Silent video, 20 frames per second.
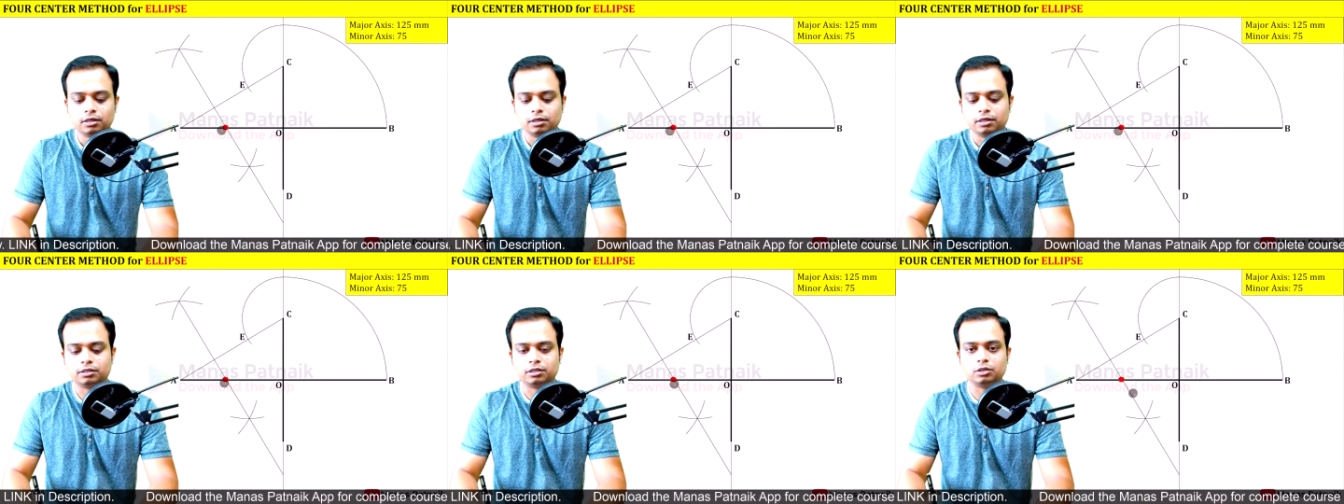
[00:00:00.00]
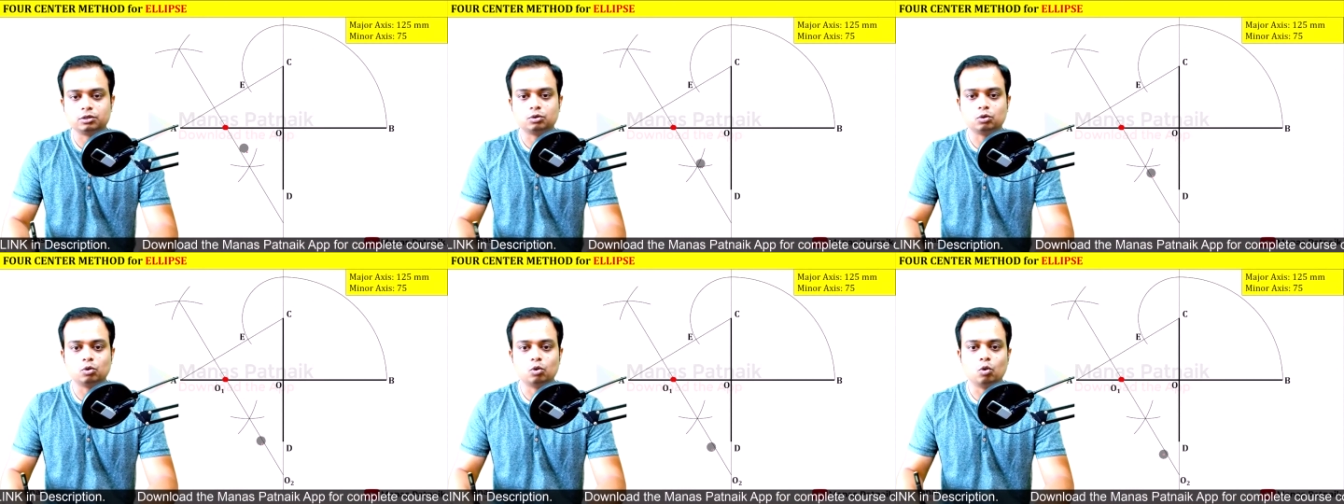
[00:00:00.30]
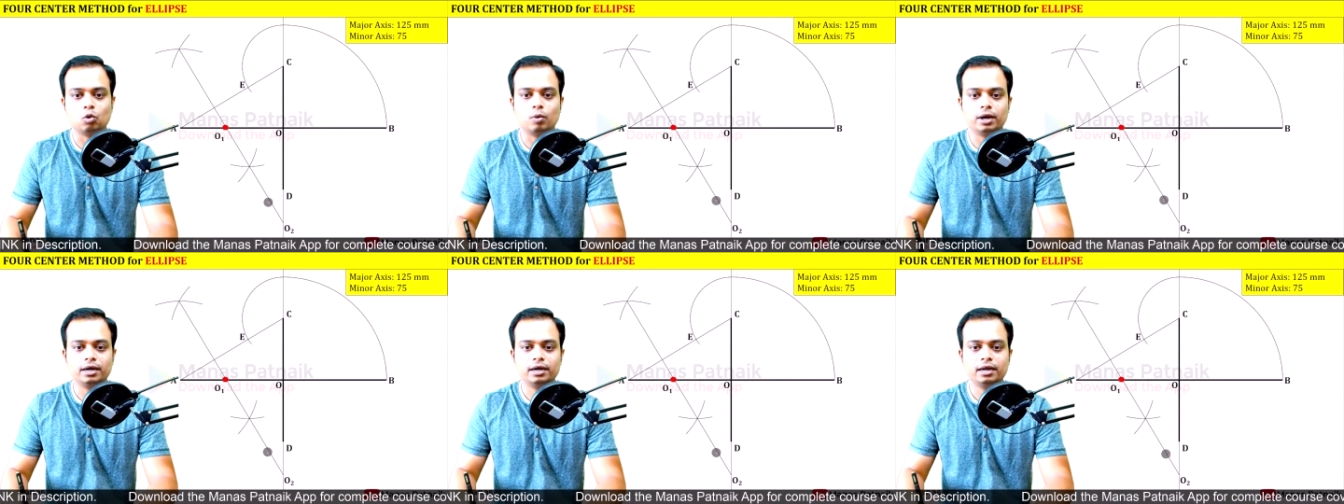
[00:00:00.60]
This is
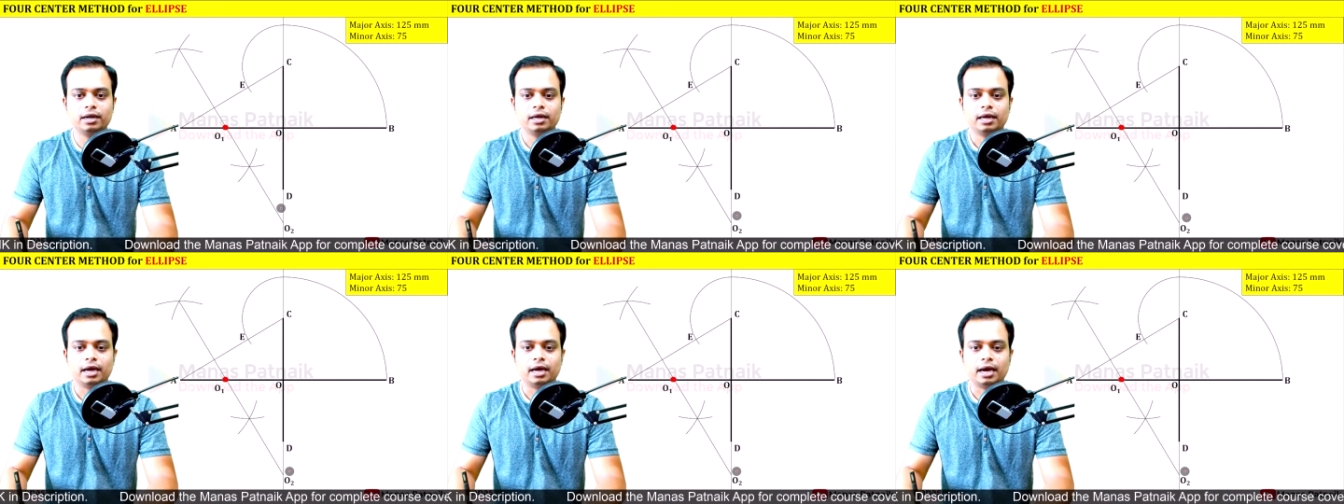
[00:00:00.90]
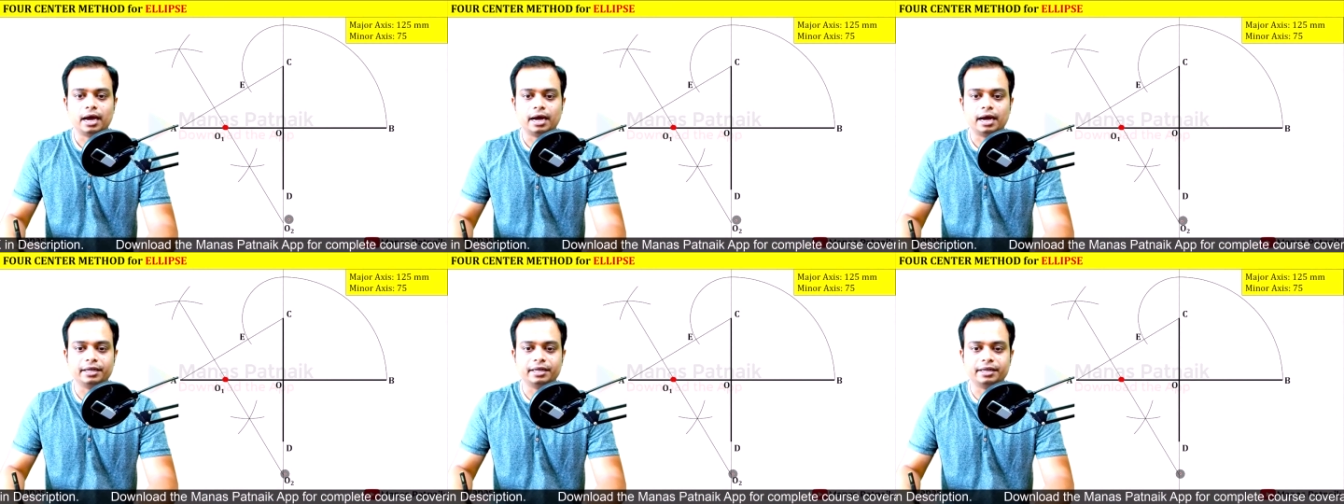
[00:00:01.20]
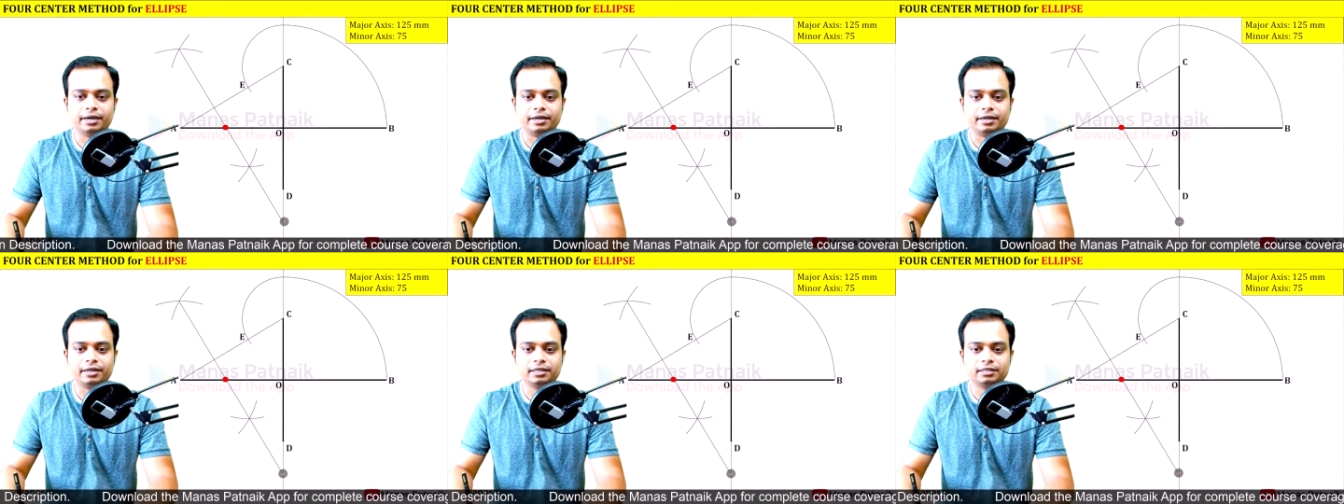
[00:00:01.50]
O1 and
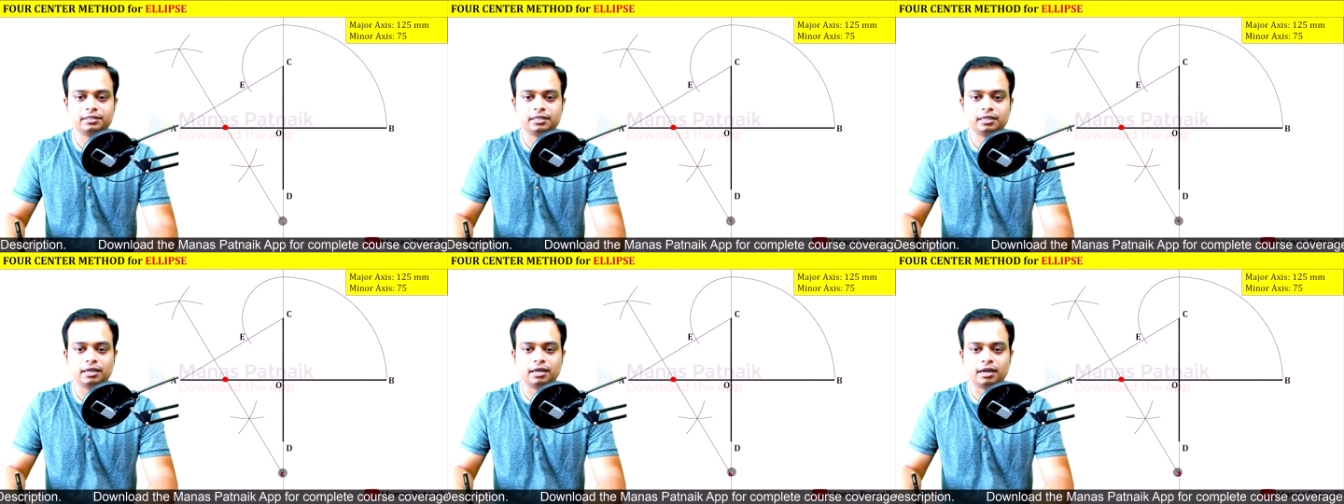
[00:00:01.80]
here it is